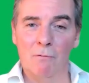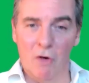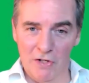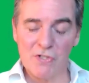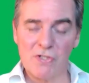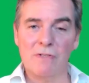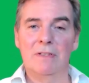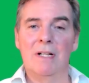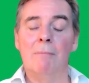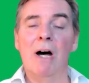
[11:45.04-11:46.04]
voice,
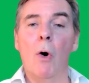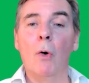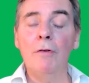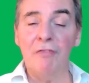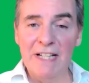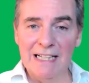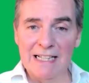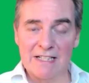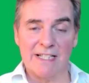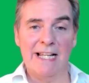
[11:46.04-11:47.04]
my own
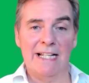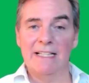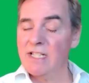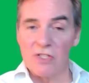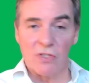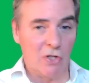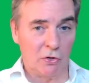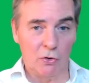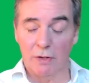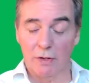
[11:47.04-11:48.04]
feelings saying, this is
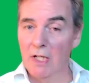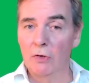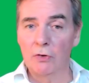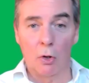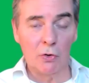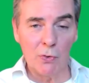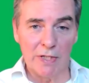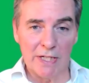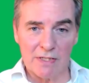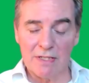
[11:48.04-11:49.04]
not good, don't do
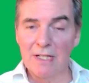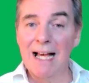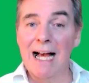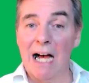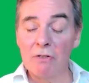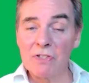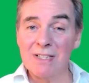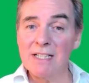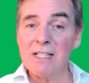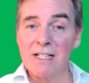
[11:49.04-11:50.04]
this. I
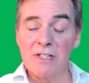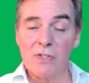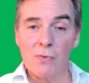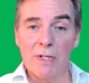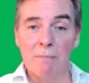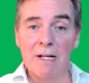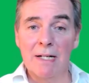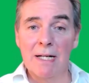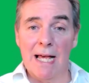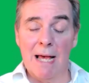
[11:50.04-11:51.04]
was listening to
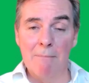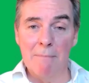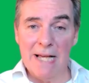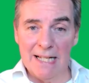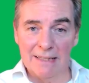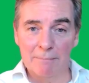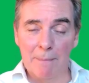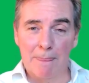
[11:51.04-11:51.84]
a man.